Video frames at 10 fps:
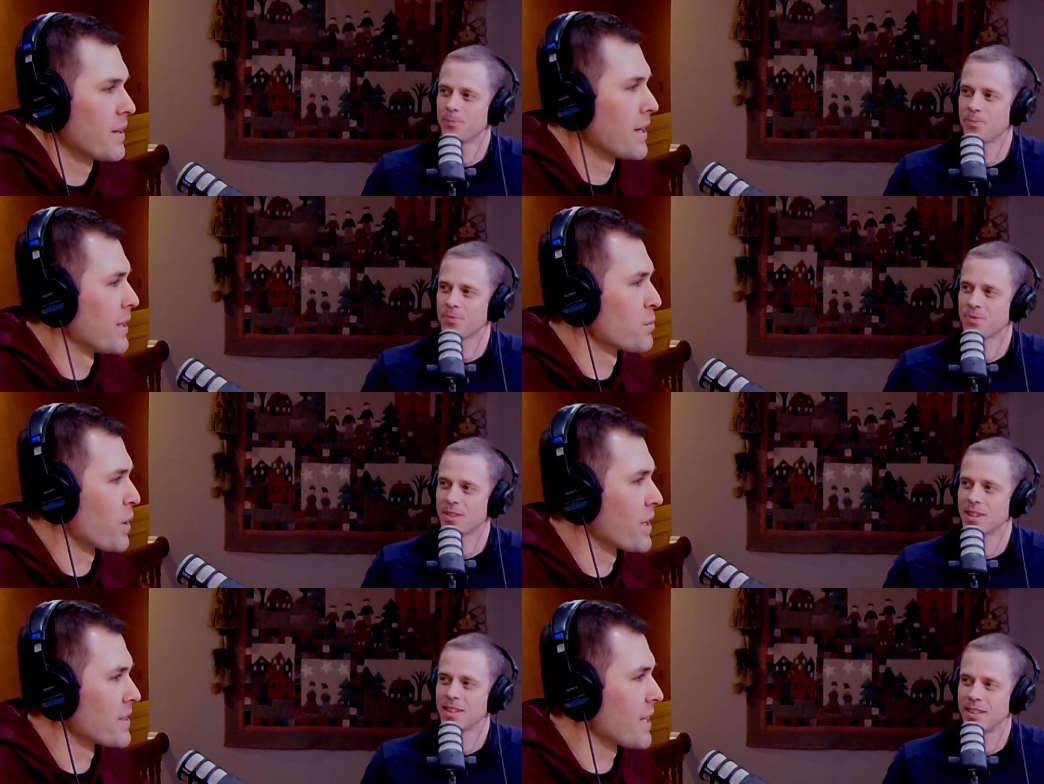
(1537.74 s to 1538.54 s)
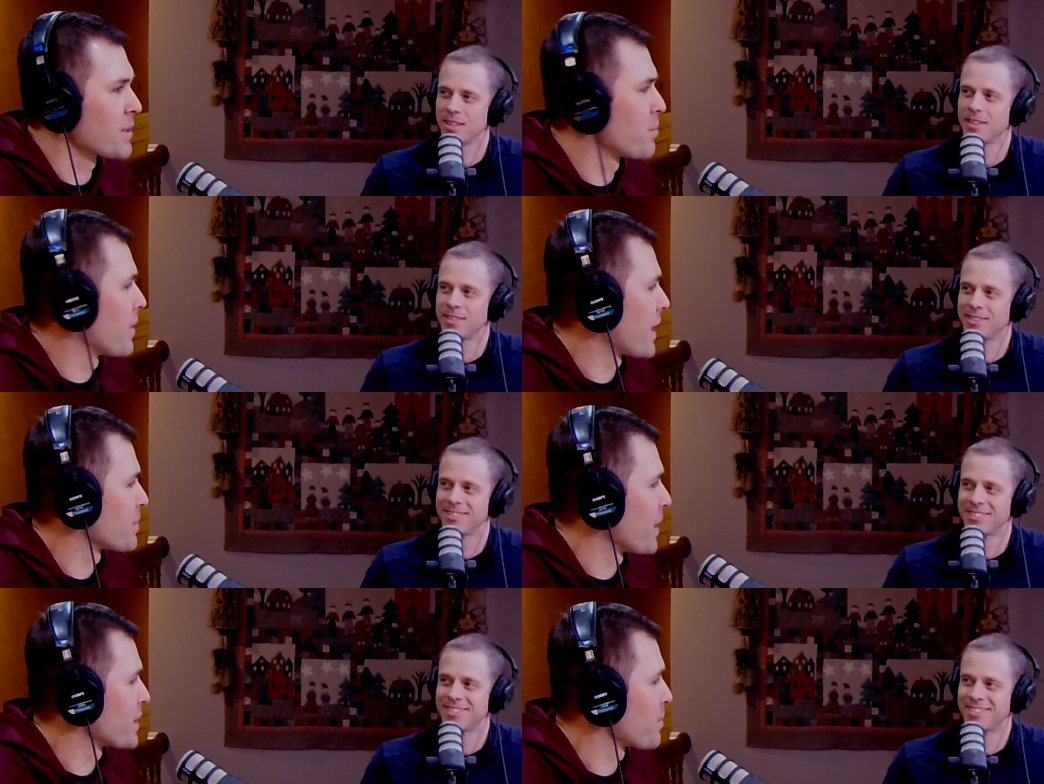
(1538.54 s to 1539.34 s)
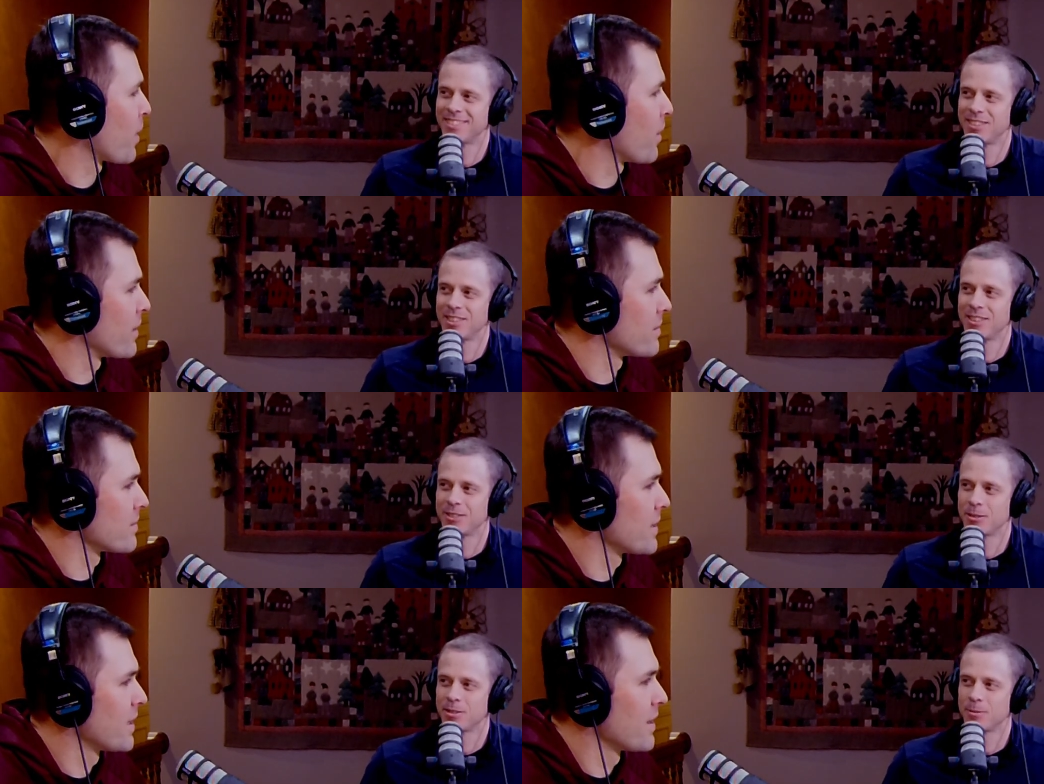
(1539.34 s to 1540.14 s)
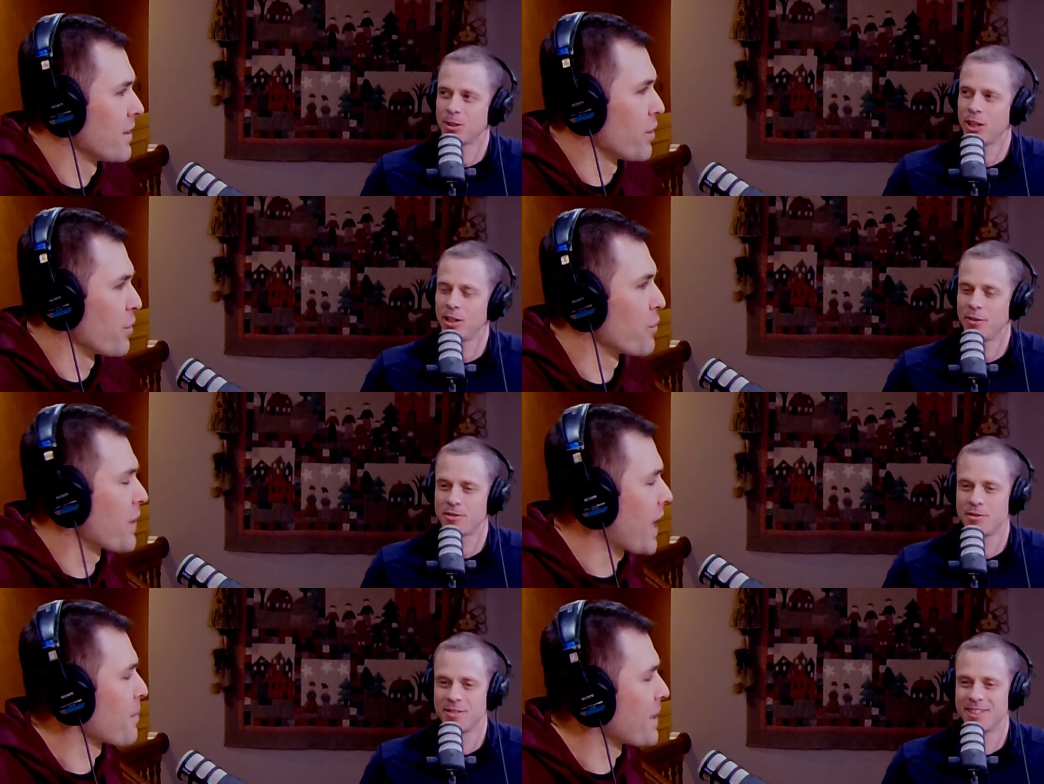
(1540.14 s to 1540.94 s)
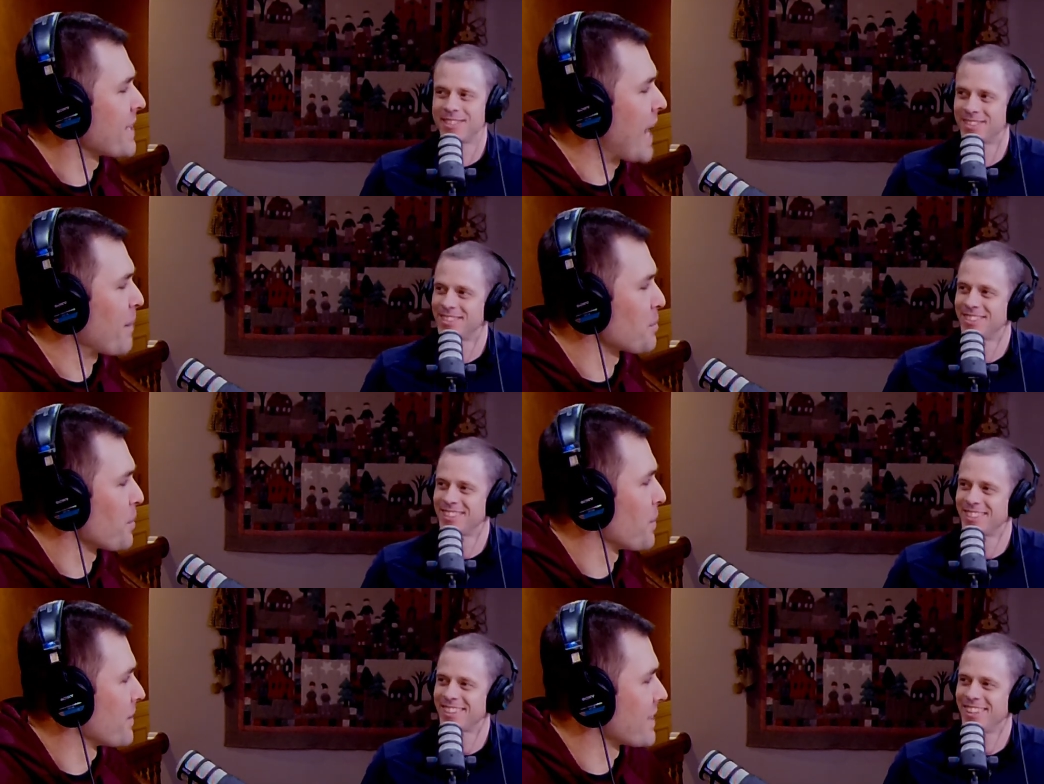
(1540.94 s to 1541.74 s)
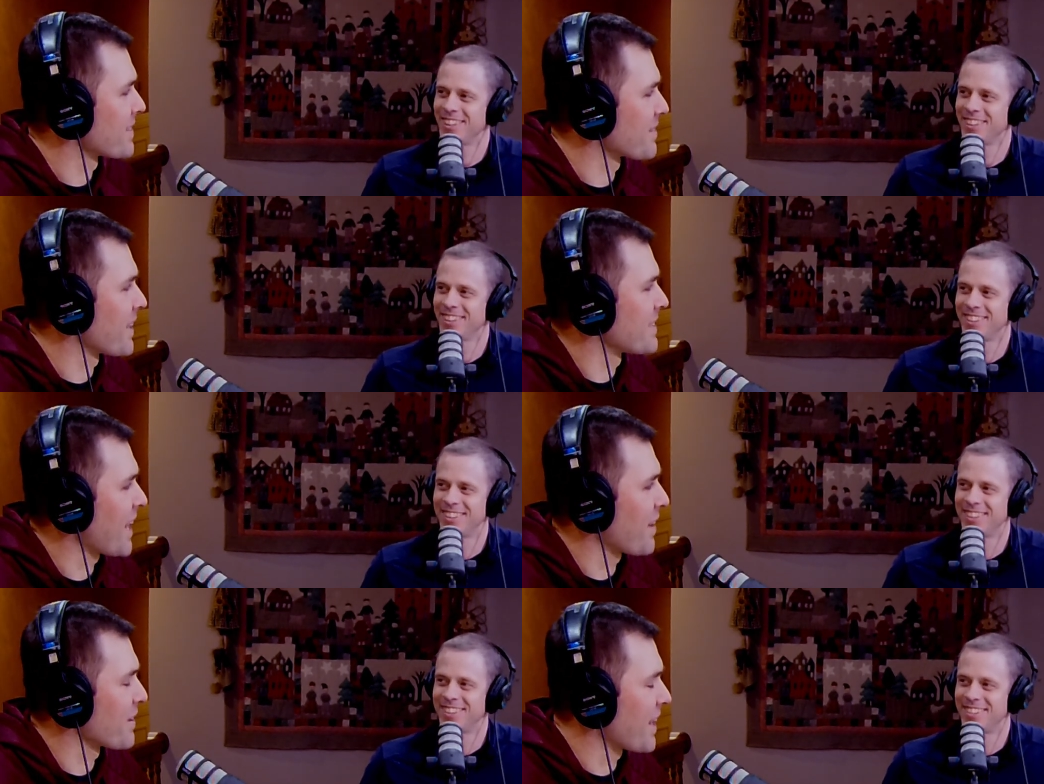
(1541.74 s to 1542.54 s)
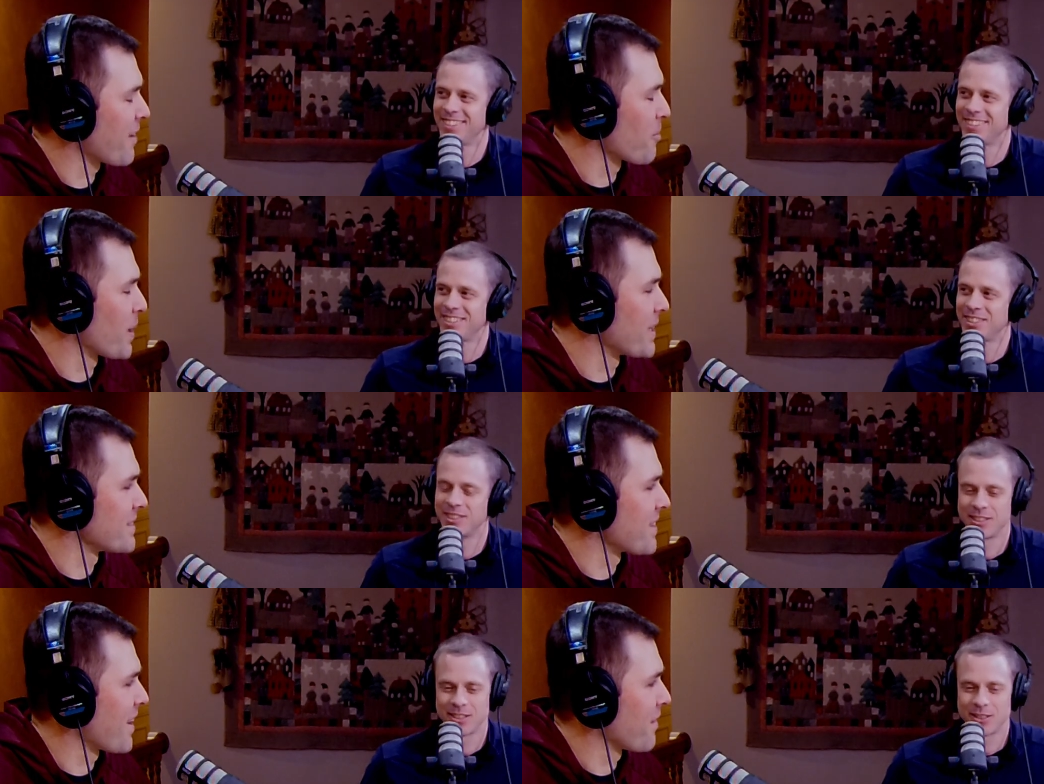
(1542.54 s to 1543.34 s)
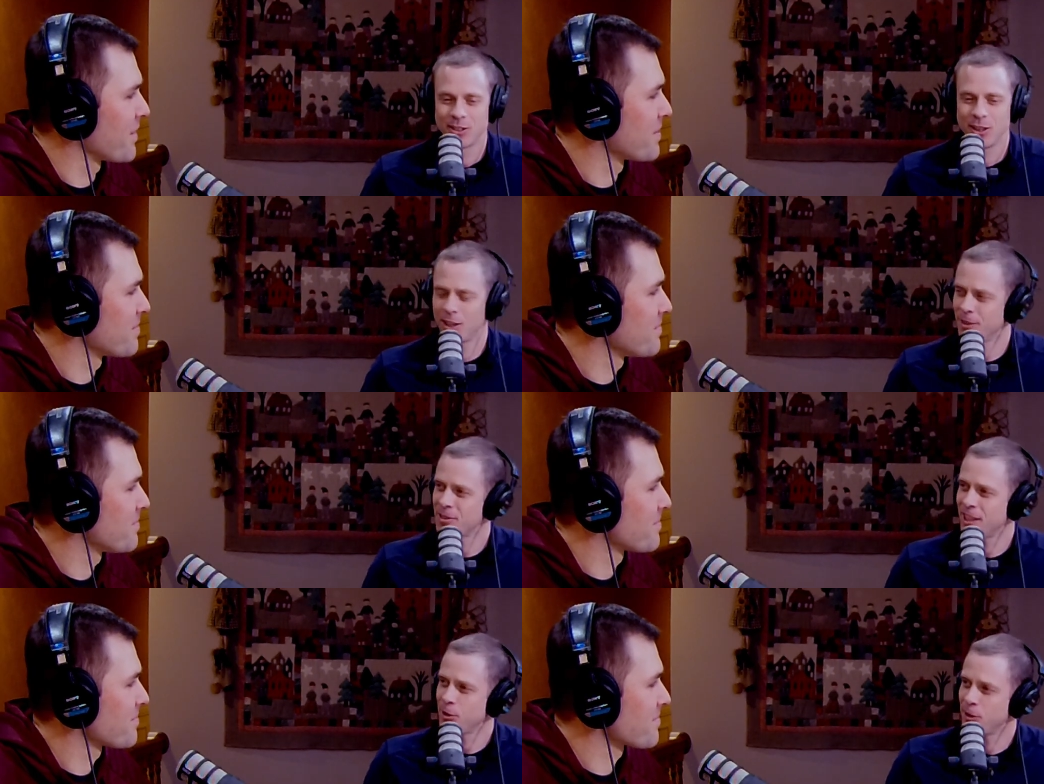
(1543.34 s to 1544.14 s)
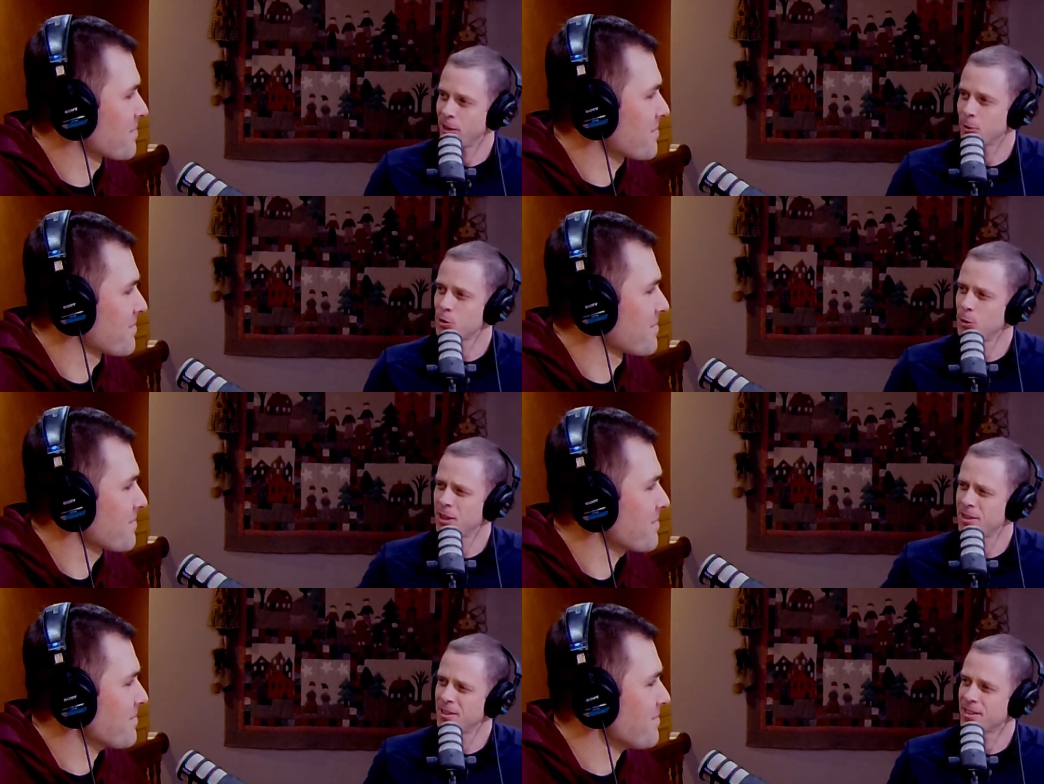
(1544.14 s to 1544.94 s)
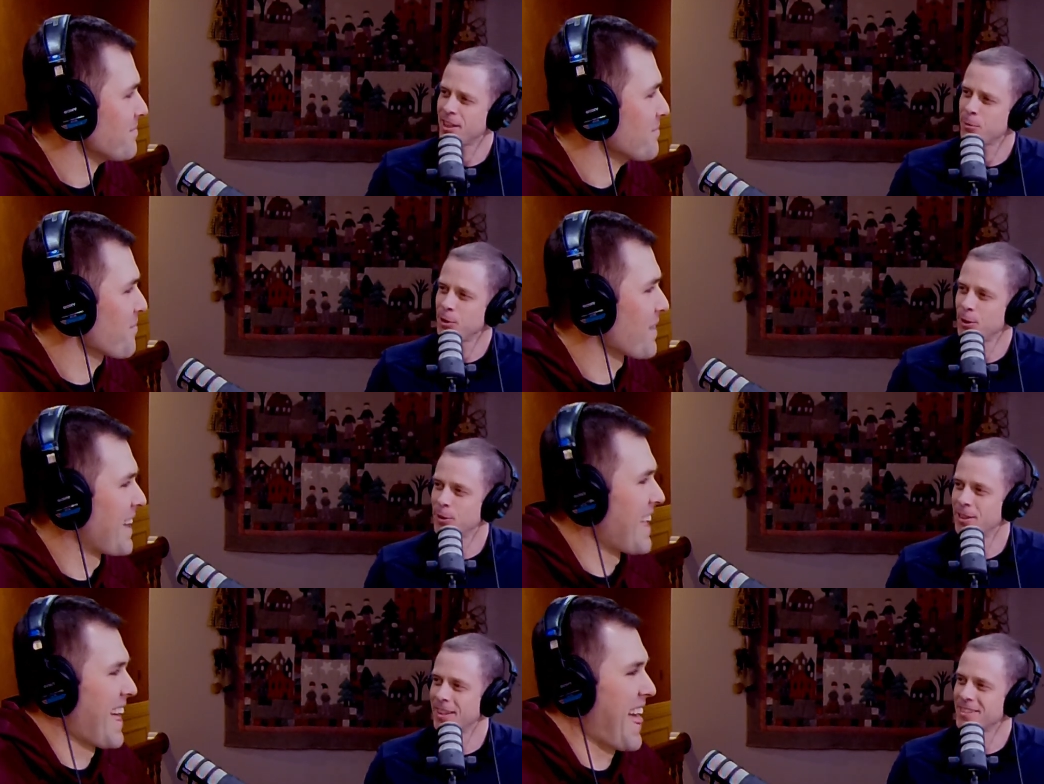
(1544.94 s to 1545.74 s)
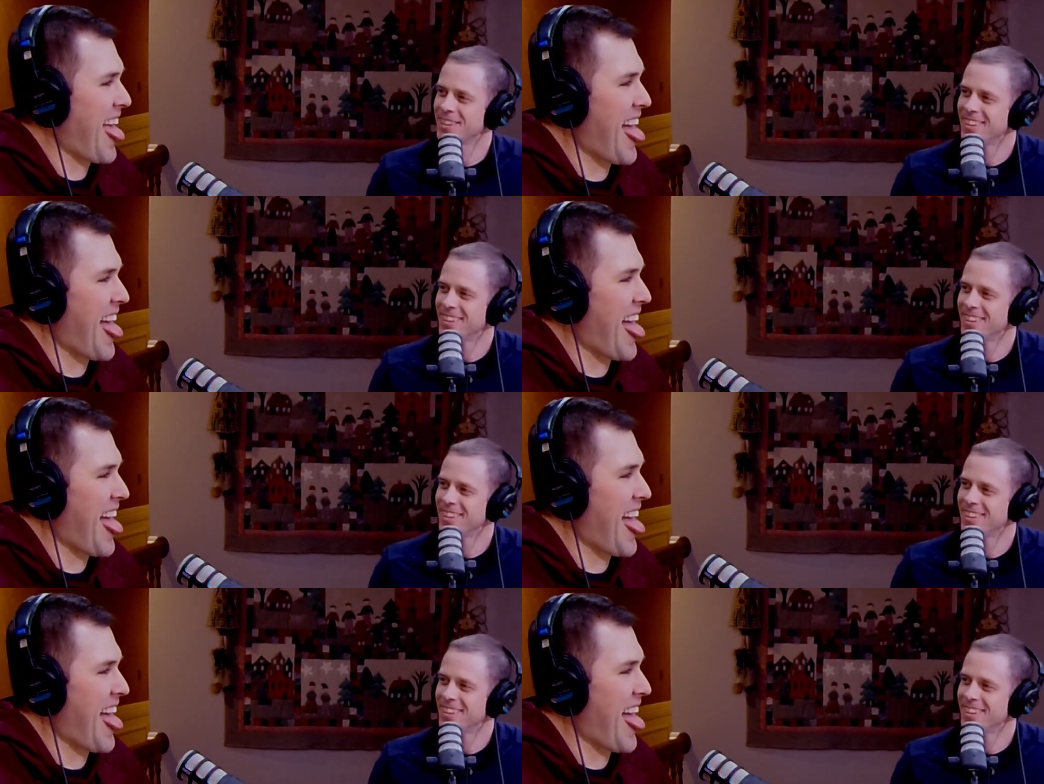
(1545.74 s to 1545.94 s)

Speaker 1: it is what it is. That's that's baseball and you know, you've got to be adaptable. That's yeah. a, a, talent that everybody needs to have.
Speaker 2: You got enough tenure now, don't you? Get to decide when you go in. That's,